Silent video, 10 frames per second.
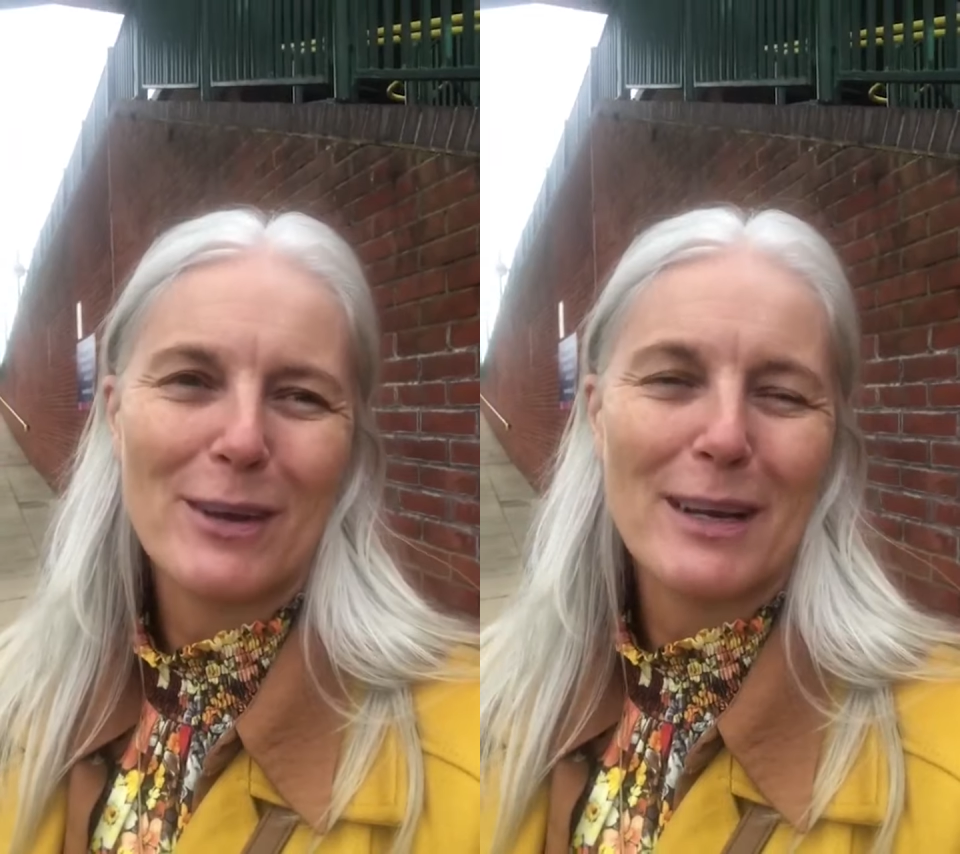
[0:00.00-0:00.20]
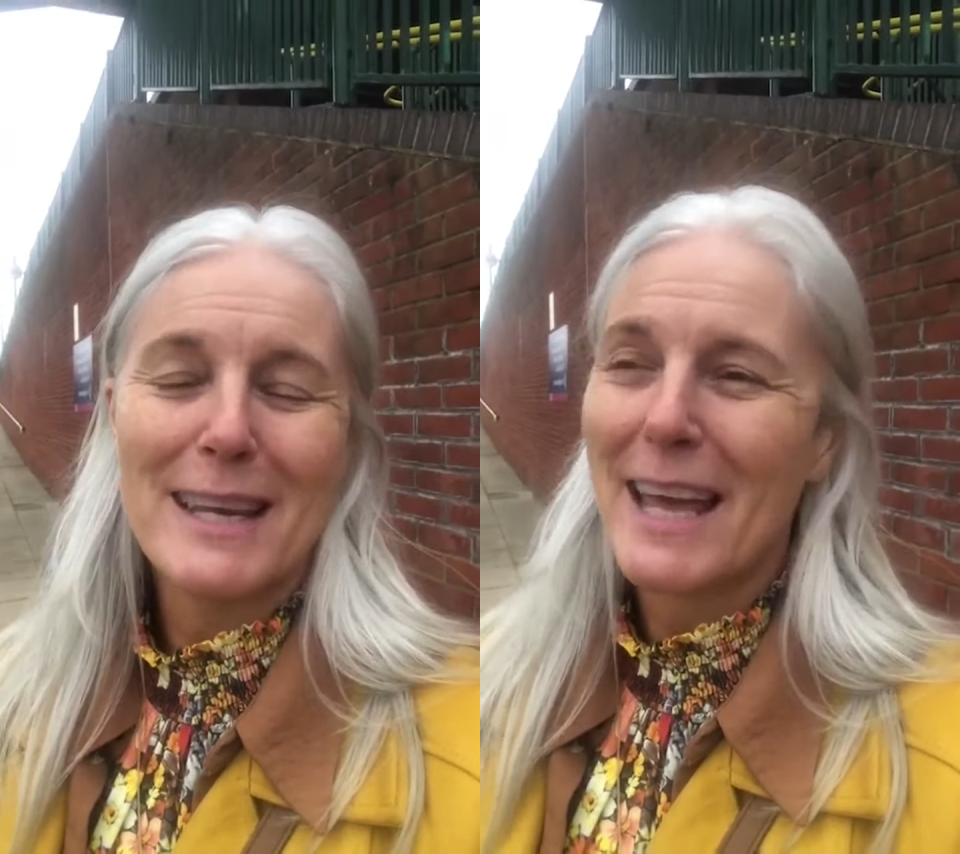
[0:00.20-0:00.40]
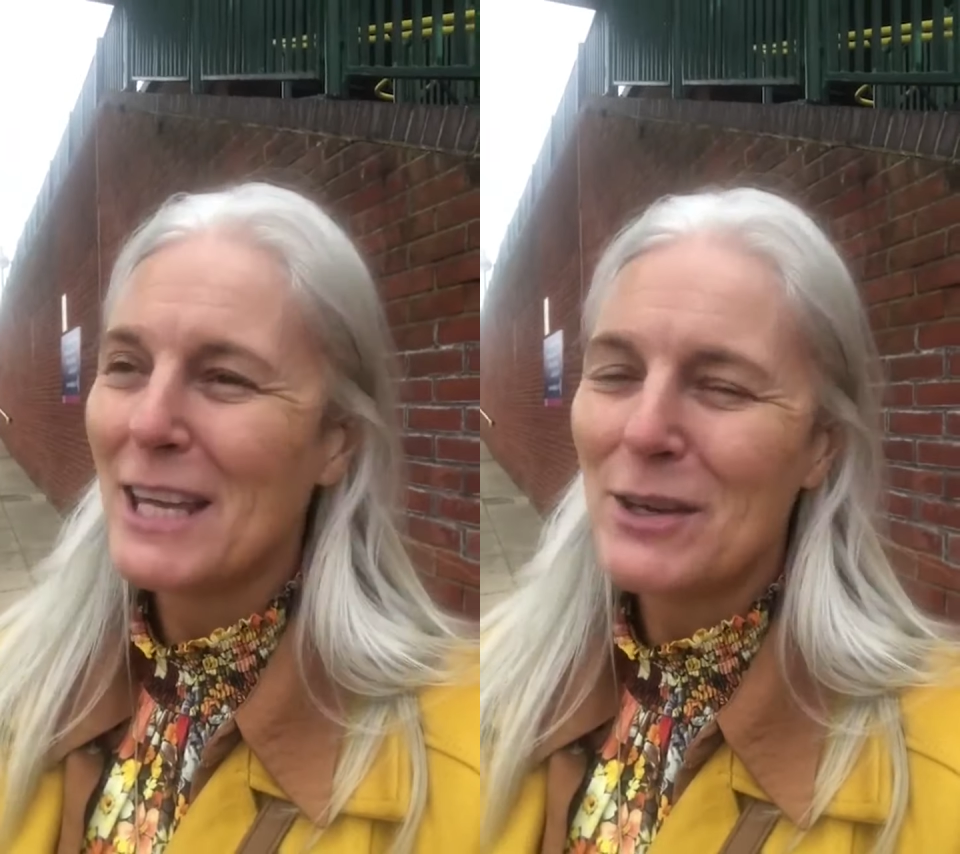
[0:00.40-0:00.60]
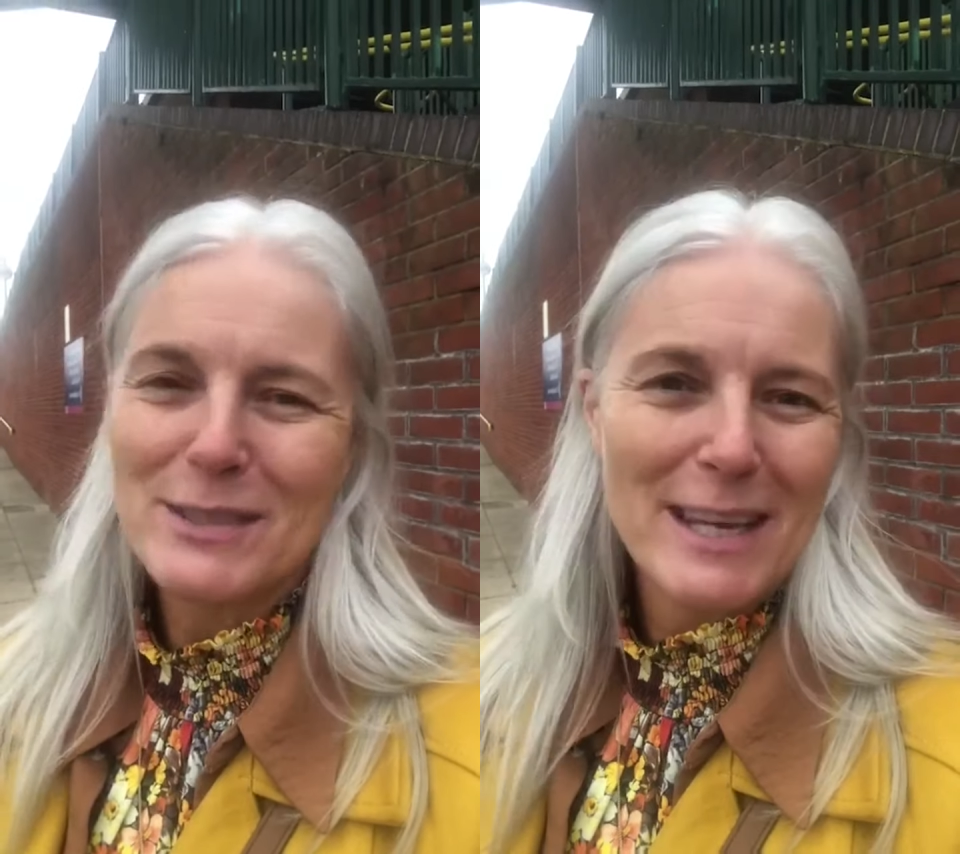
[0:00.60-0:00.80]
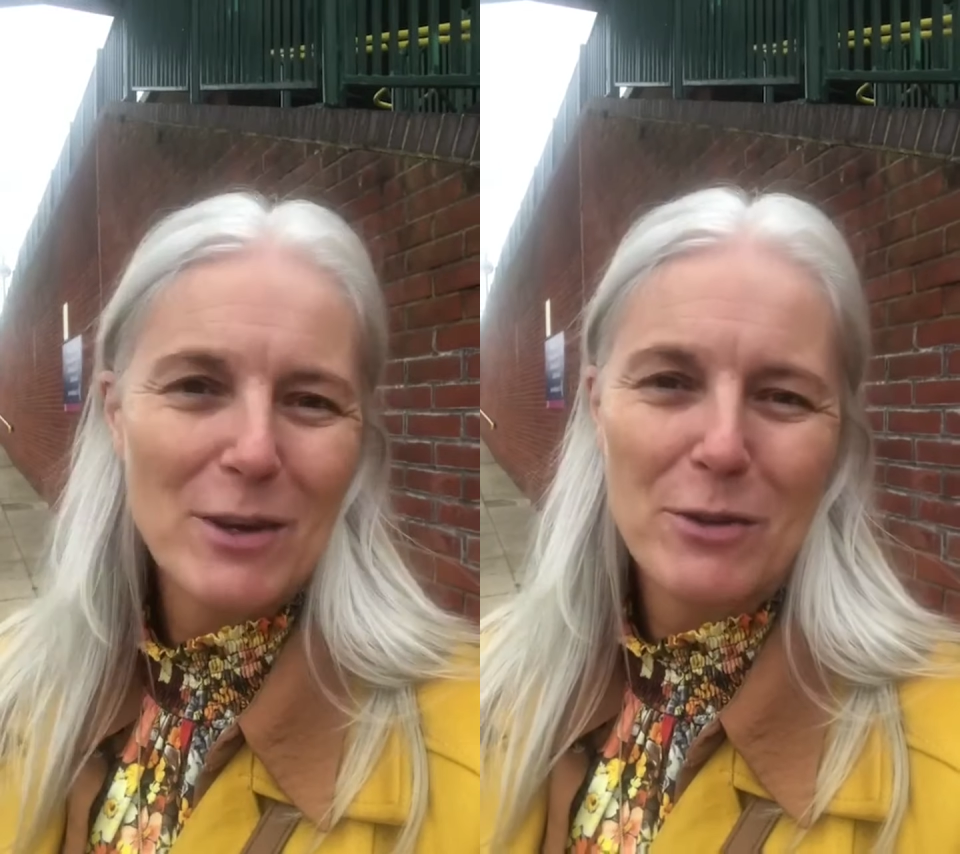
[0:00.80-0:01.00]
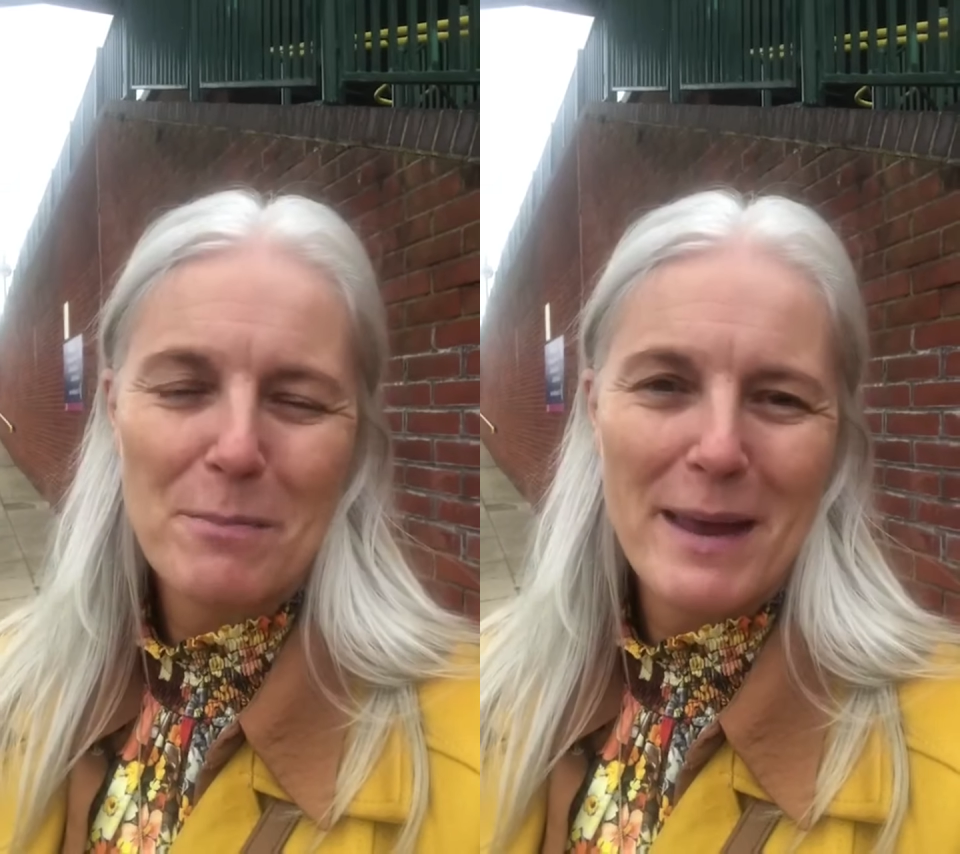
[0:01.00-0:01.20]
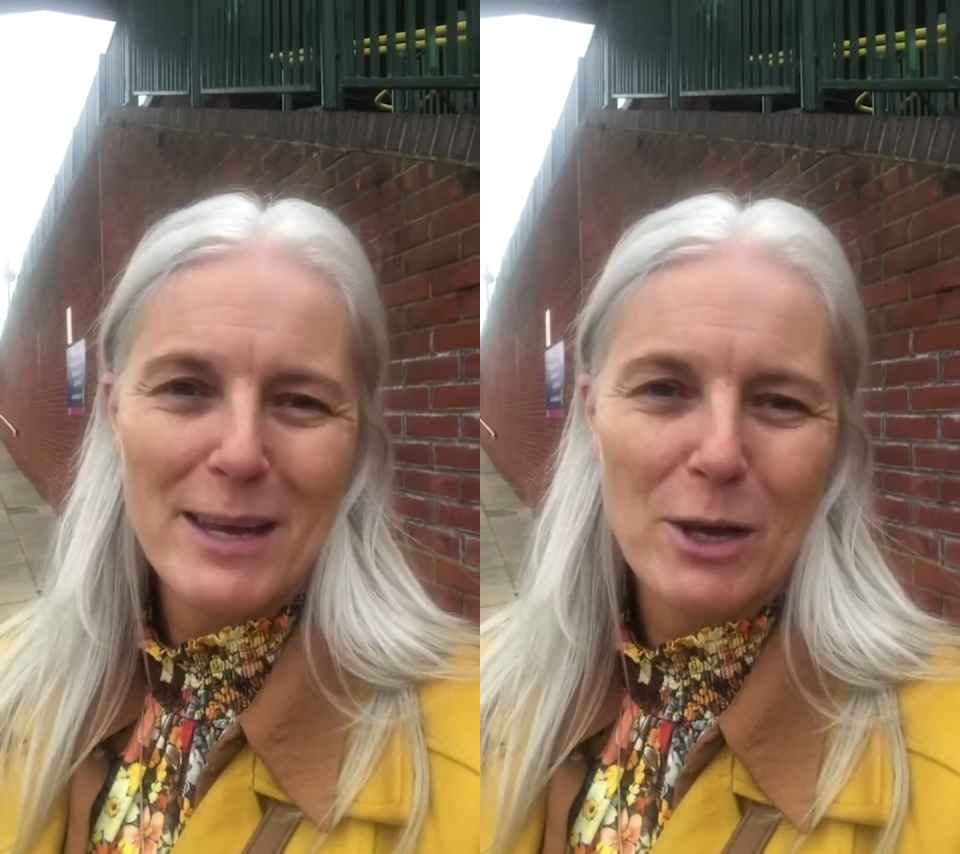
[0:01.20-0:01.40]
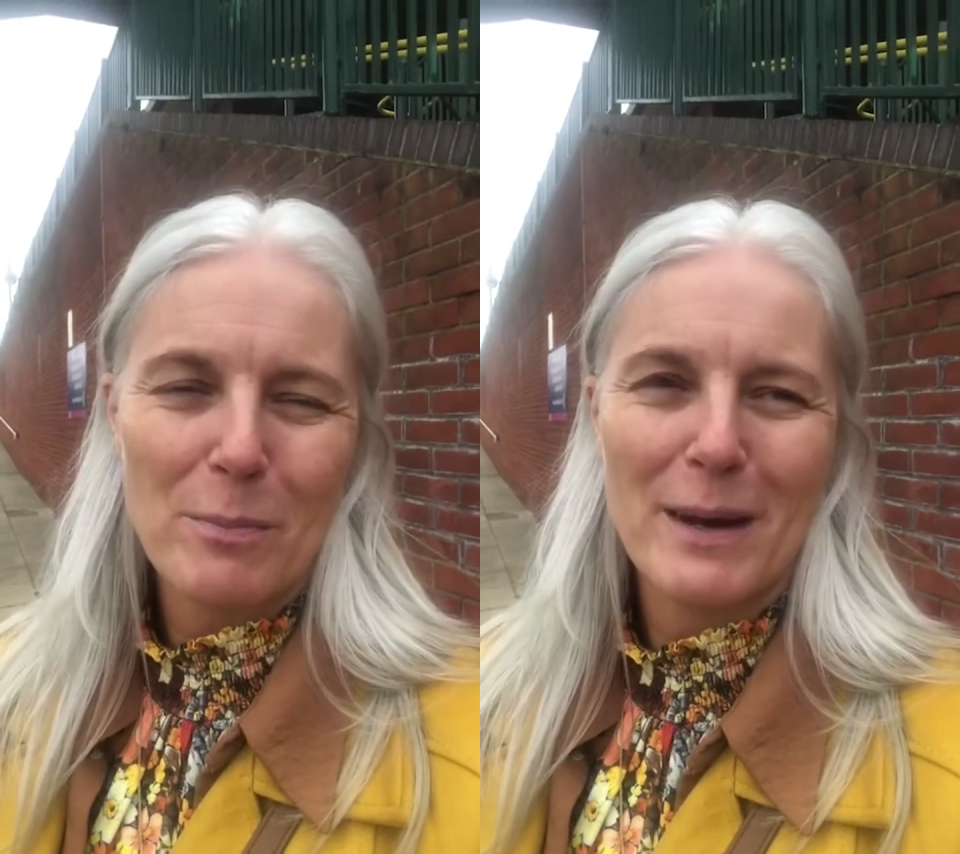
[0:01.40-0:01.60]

let you see all the makeup